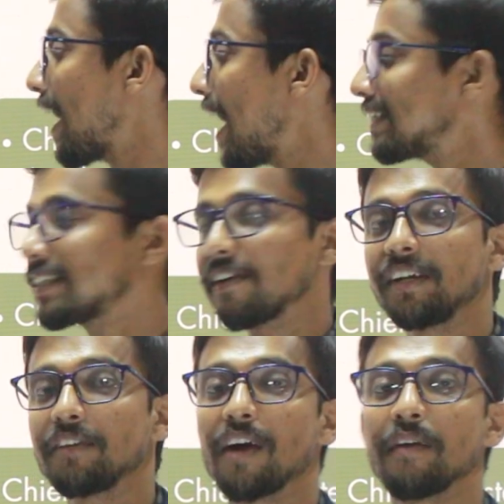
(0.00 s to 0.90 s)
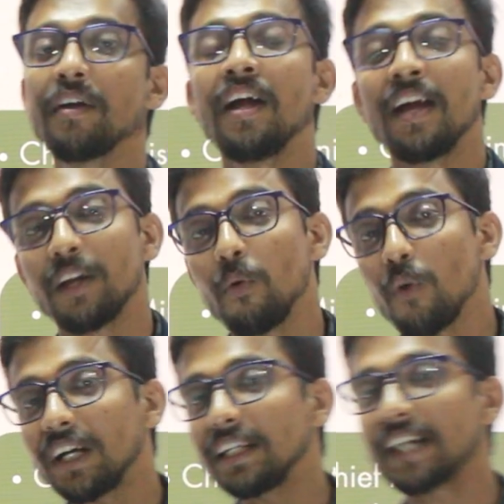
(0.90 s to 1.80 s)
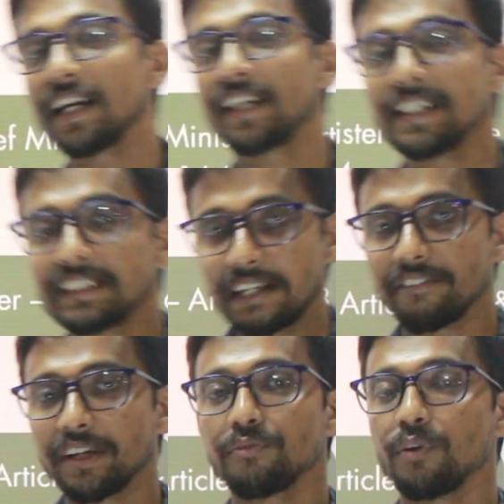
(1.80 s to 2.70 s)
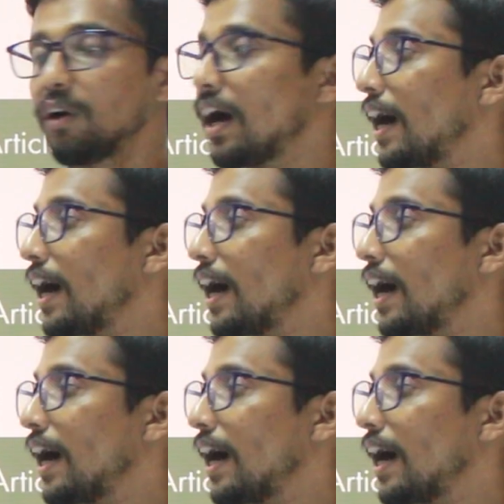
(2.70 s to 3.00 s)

and 75. Now what is Article 74?